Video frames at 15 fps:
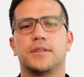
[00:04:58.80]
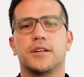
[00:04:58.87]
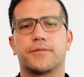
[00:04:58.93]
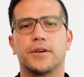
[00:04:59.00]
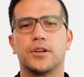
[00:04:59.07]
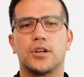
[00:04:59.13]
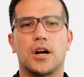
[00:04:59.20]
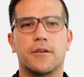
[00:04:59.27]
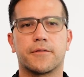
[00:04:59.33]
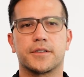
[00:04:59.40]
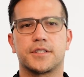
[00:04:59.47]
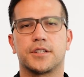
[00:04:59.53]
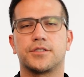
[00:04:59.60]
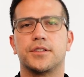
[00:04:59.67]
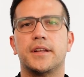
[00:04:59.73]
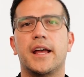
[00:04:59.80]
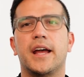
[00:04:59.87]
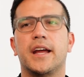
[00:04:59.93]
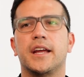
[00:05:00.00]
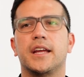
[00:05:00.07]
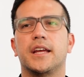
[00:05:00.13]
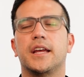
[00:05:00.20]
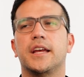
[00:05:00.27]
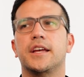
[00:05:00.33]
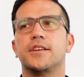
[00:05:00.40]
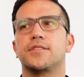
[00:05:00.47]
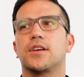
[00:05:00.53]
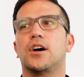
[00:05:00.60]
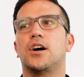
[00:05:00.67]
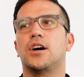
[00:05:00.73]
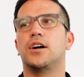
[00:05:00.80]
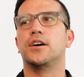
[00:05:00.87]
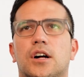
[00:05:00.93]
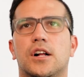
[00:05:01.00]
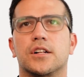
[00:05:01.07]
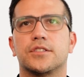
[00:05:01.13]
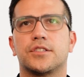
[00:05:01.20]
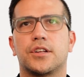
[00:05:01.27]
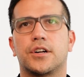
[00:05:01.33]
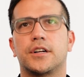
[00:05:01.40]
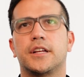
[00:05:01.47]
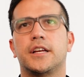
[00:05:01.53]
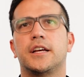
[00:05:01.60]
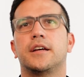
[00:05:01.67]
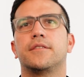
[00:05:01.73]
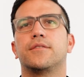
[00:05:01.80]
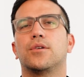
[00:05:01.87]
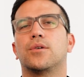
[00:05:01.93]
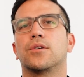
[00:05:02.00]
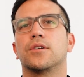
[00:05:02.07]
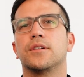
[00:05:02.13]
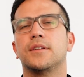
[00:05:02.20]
different conferences today is on alternative or